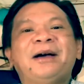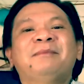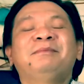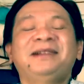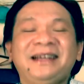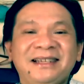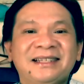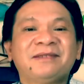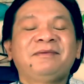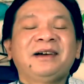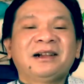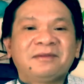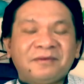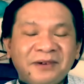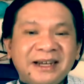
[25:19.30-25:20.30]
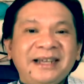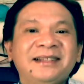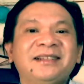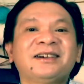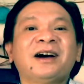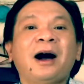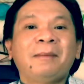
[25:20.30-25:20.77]
please feel free
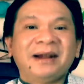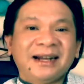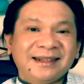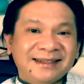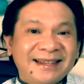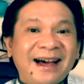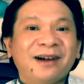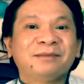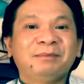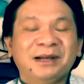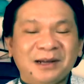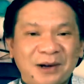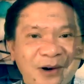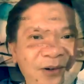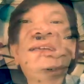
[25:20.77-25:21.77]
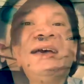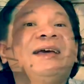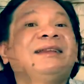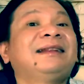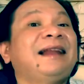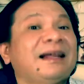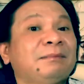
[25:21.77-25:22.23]
to comment it down below.
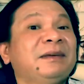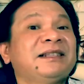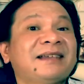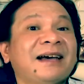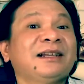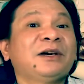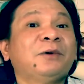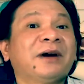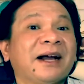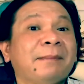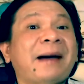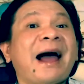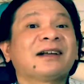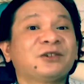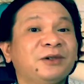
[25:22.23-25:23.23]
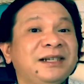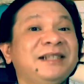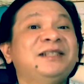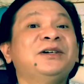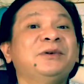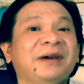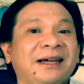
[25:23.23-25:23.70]
And let me tell you what I'm actually
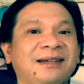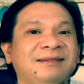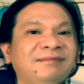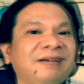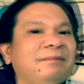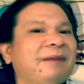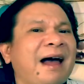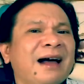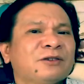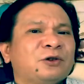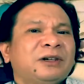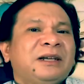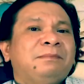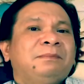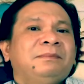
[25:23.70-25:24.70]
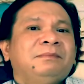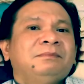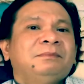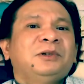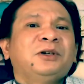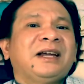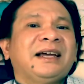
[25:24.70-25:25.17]
doing. I'm actually
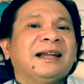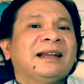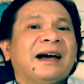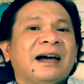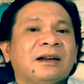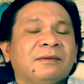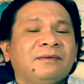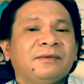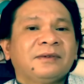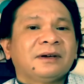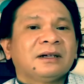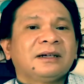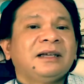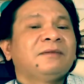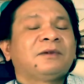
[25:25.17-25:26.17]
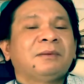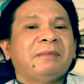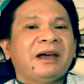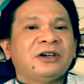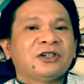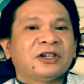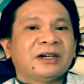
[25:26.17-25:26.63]
putting a lot of
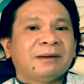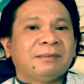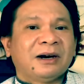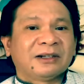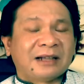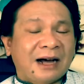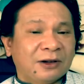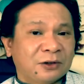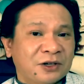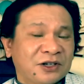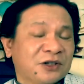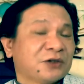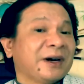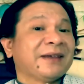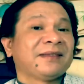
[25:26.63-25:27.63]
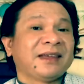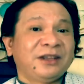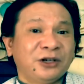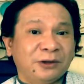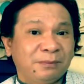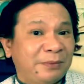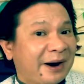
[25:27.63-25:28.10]
information about how to strengthen
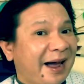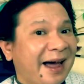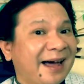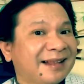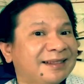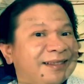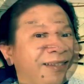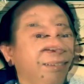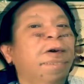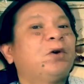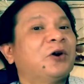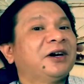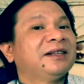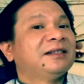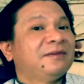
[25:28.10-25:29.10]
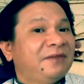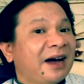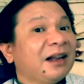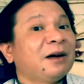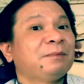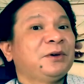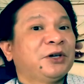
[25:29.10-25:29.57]
your brand or
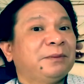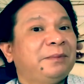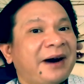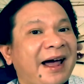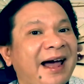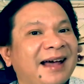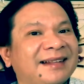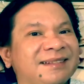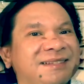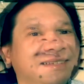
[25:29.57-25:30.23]
develop your brand